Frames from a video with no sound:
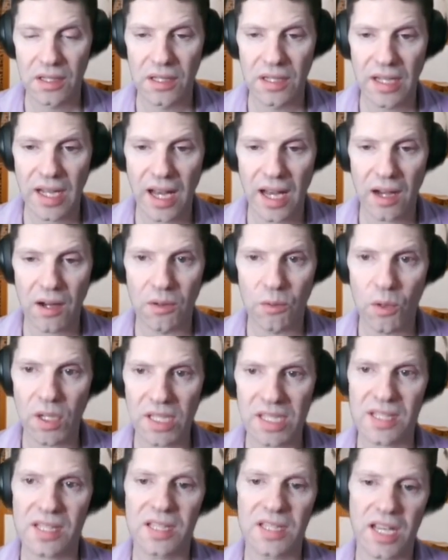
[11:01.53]
Now,
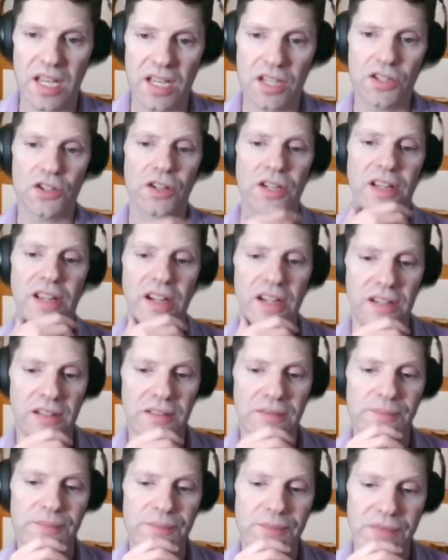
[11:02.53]
what's the danger here?
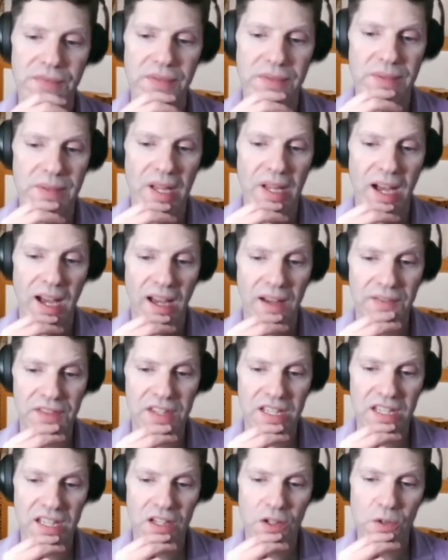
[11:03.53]
I have
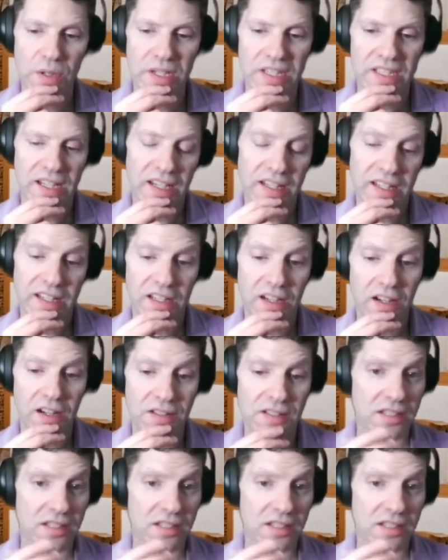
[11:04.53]
the king, queen, 9, 8 of hearts.